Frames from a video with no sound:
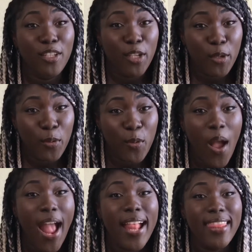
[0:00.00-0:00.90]
new,
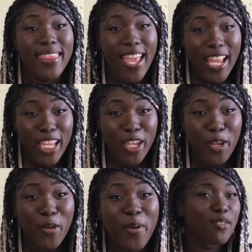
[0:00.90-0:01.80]
thank
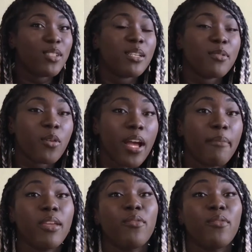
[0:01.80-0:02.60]
you. Do subscribe.